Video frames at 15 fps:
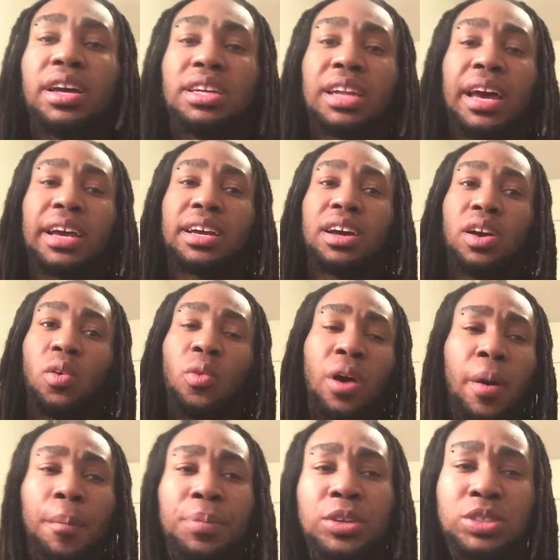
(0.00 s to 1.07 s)
Like,
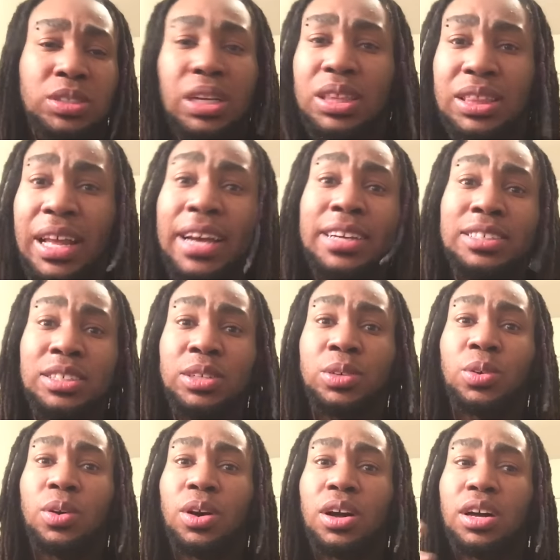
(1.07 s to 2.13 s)
well, there's nothing I can
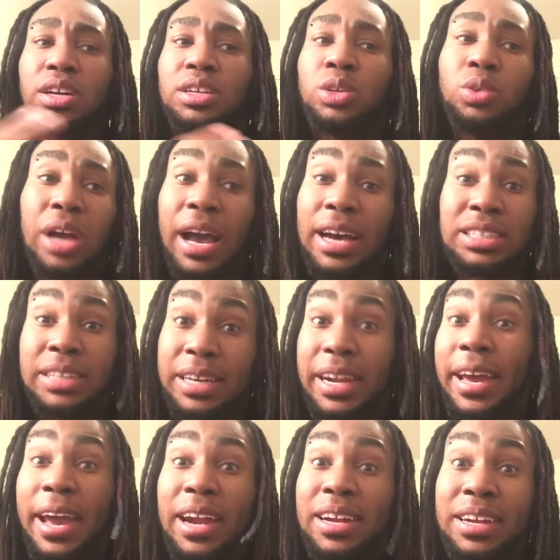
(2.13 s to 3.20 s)
do. You guys
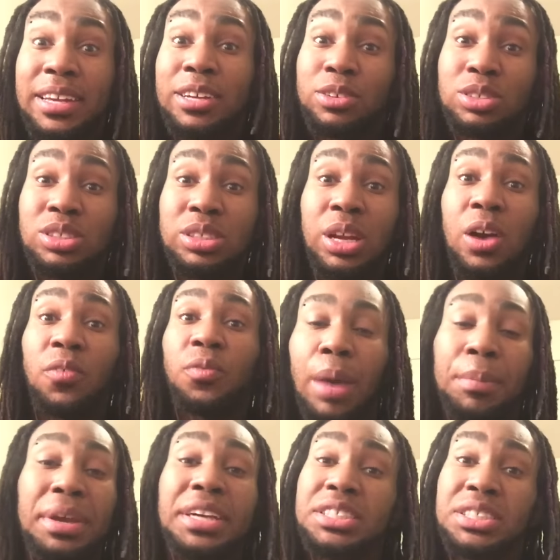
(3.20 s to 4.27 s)
gotta handle it yourself.
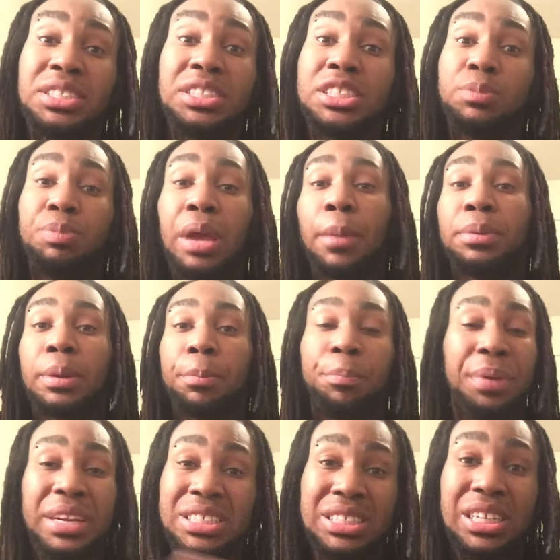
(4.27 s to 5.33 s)
I mean, he should just be able to
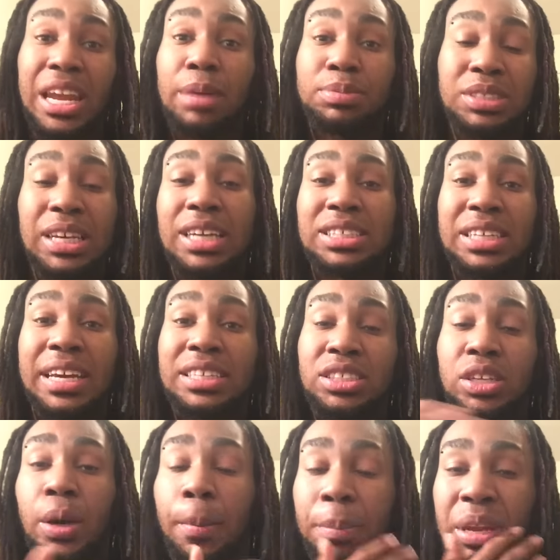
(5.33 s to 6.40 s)
bitch slap Sasuke
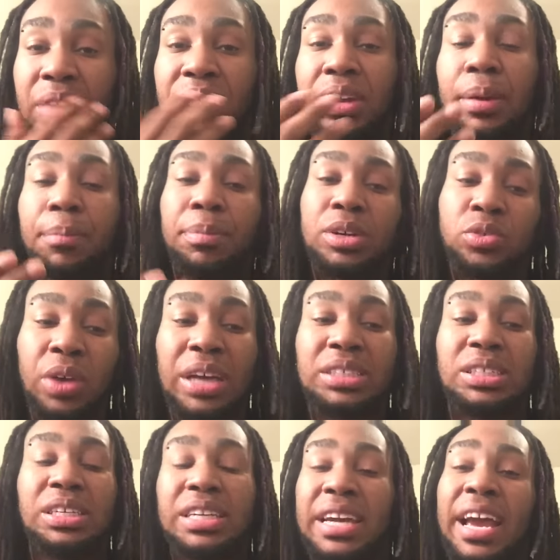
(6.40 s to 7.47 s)
into oblivion, but
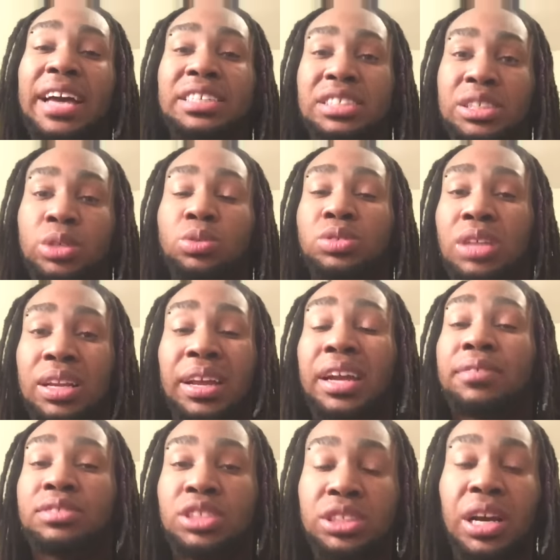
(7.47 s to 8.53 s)
granted, he has used a
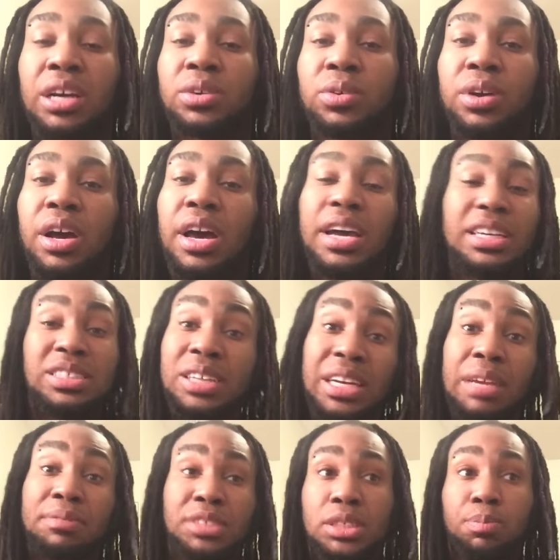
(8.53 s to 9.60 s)
lot of chakra. He's
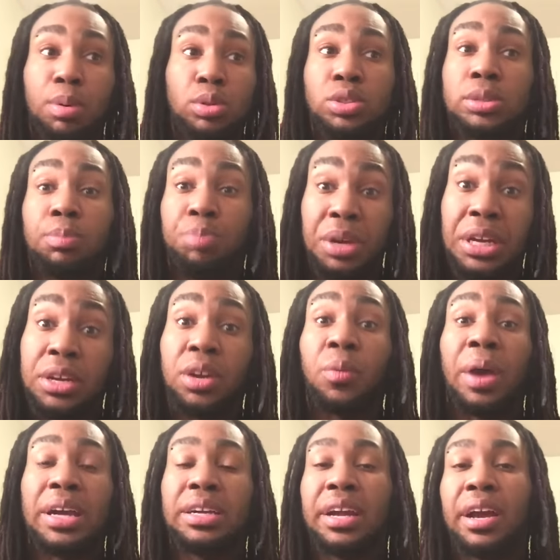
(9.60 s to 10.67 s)
not even supposed to be here
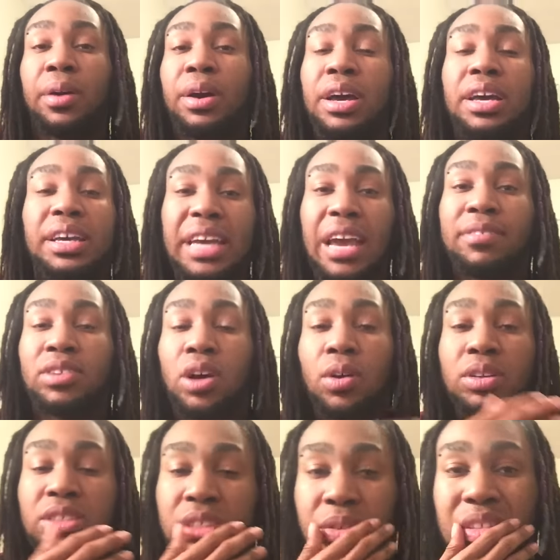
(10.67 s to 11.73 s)
right now. He gave
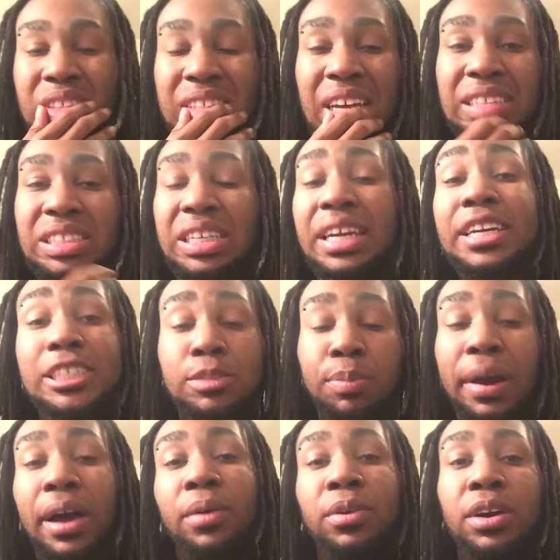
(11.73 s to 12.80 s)
Naruto and Sasuke his
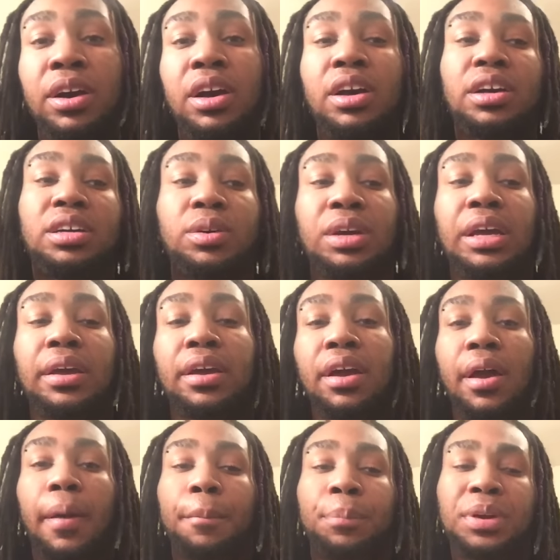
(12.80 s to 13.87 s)
power. You know, he
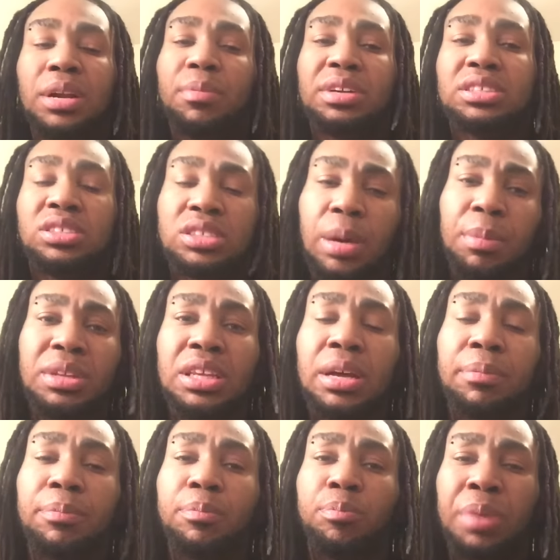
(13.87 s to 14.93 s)
pretty much summoned
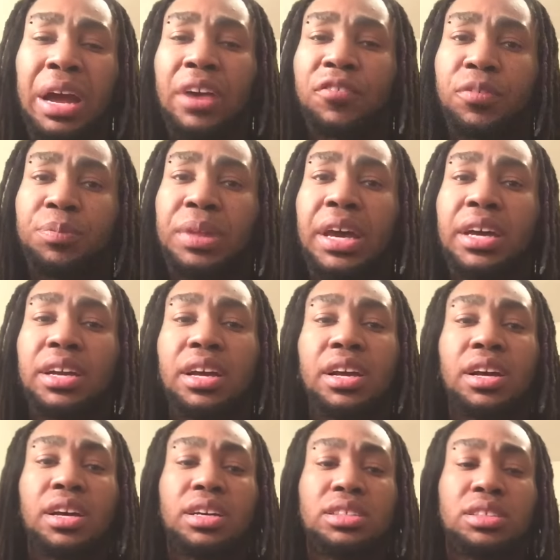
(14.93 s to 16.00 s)
them back from that
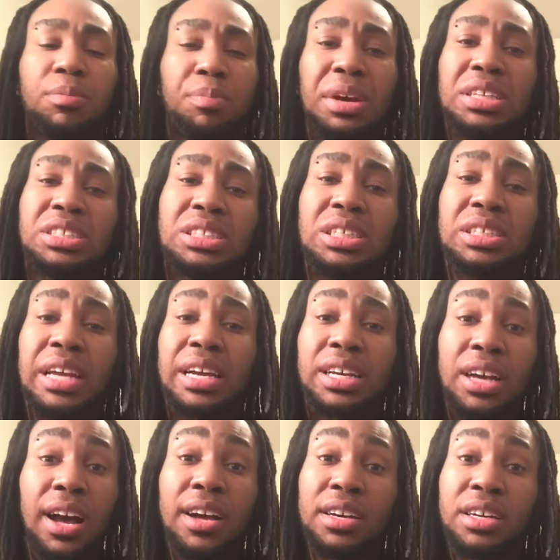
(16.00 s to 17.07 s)
dimension
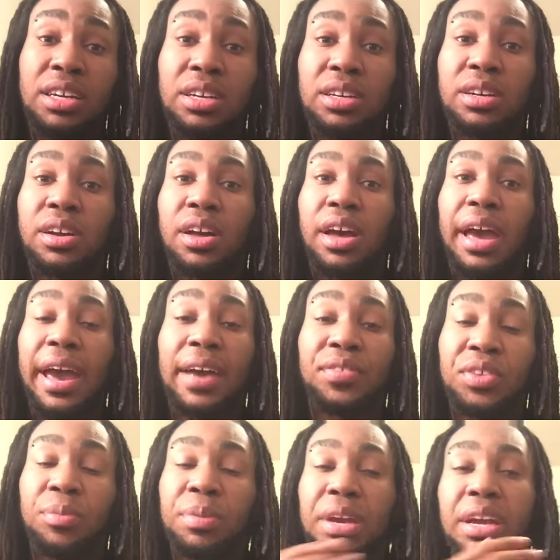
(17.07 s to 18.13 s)
that Kaguya
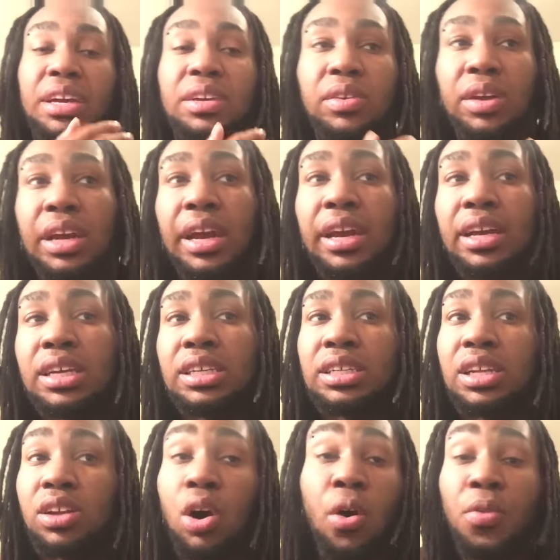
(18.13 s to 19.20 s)
had them in and
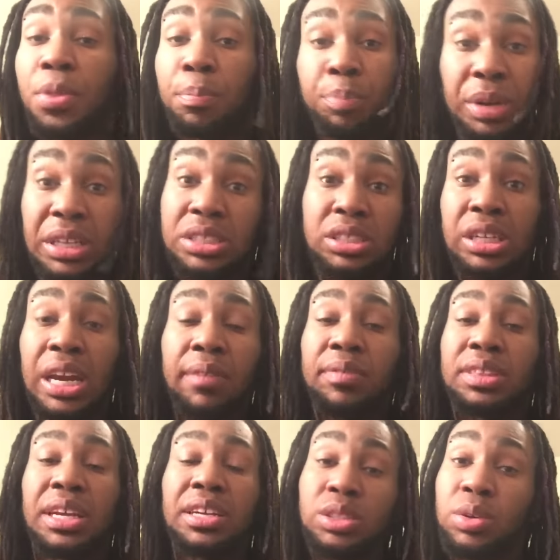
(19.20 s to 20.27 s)
all the beasts and
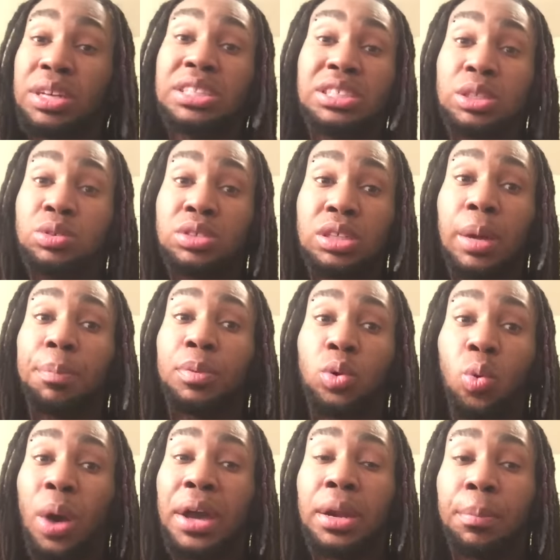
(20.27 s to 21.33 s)
everything. So he's used up
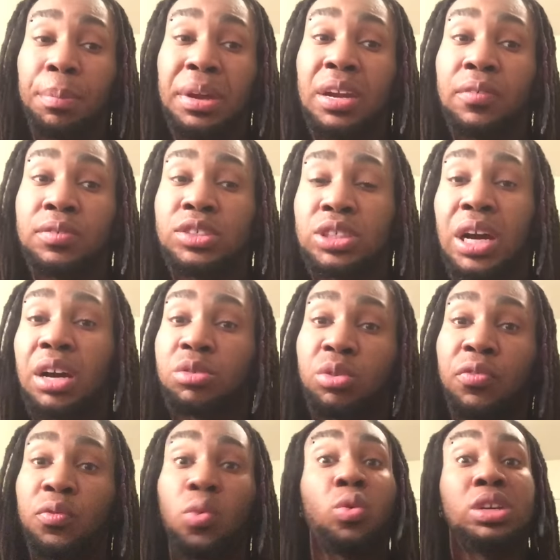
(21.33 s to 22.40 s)
quite a bit of
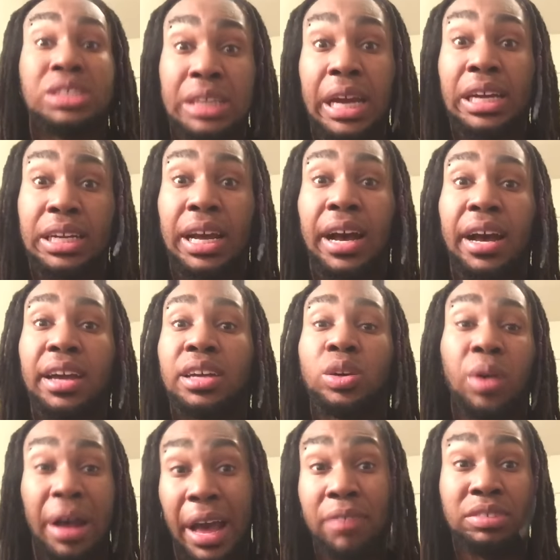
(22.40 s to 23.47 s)
chakra for a dead guy.
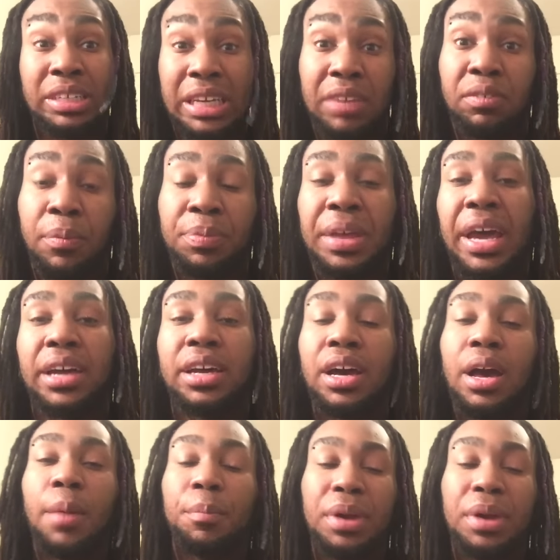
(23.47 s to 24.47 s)
You know, I have to give him that.